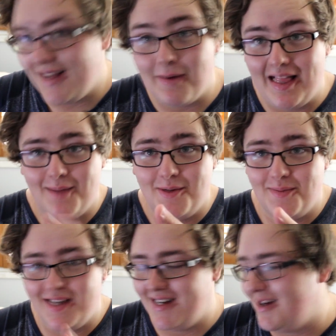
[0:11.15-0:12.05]
My
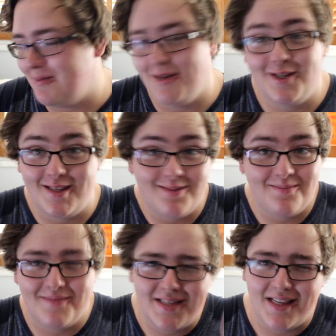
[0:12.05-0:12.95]
laptop's here, I'm not just
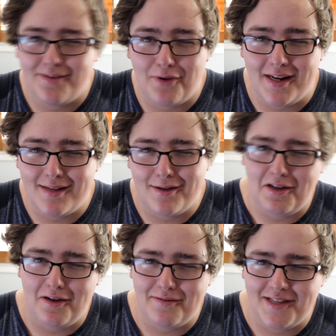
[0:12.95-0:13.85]
schizophrenic
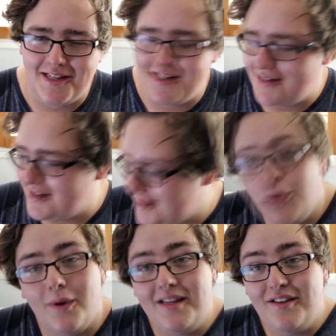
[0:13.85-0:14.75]
looking off into the distance.
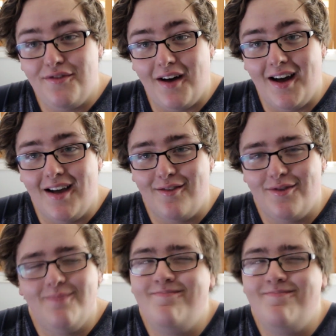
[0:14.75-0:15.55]
25.